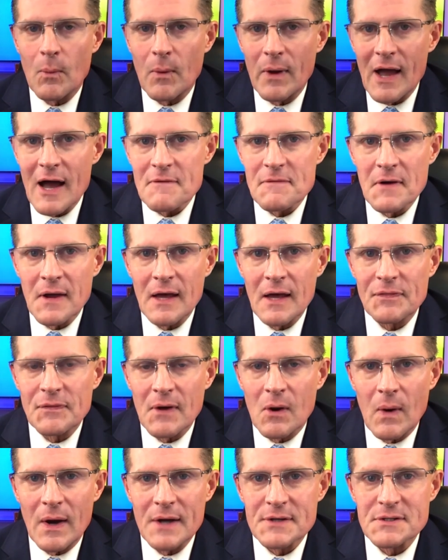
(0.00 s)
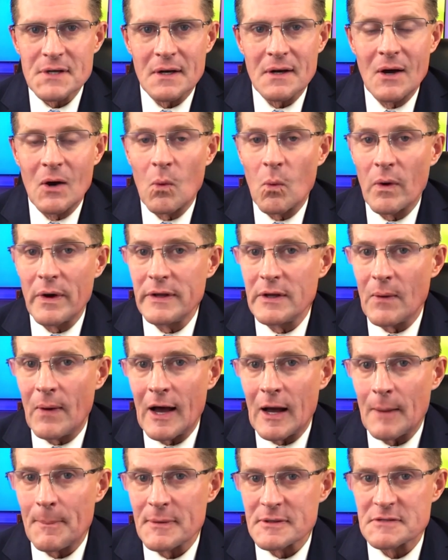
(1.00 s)
we often get the question, will you
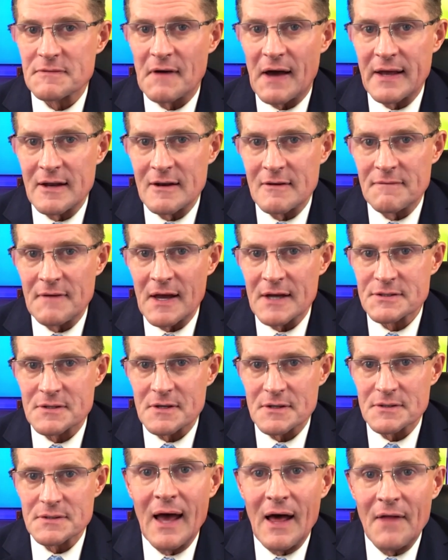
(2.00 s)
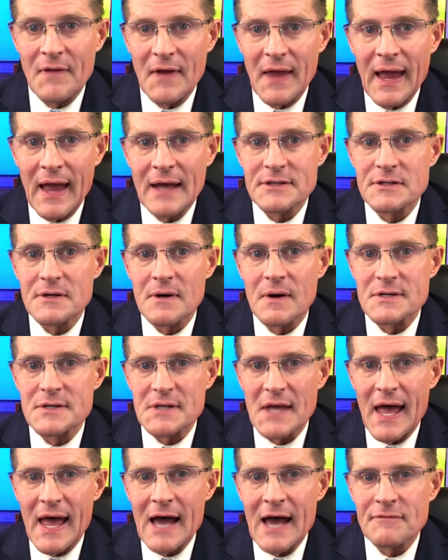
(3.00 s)
help us find investors? And the answer is
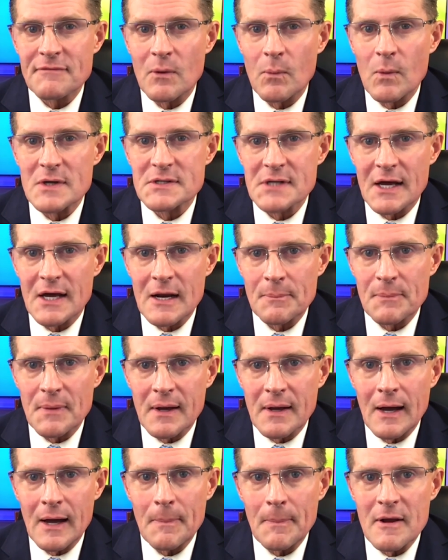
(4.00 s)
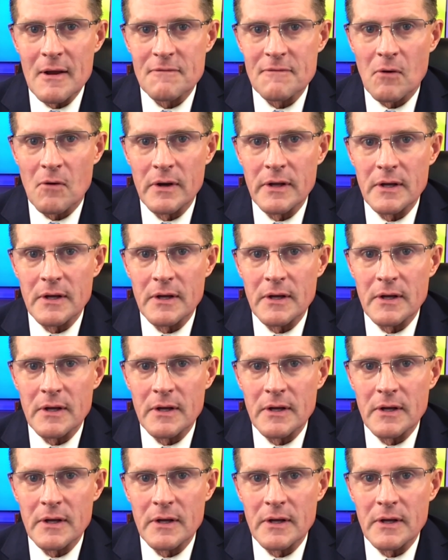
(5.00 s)
after we set up the company for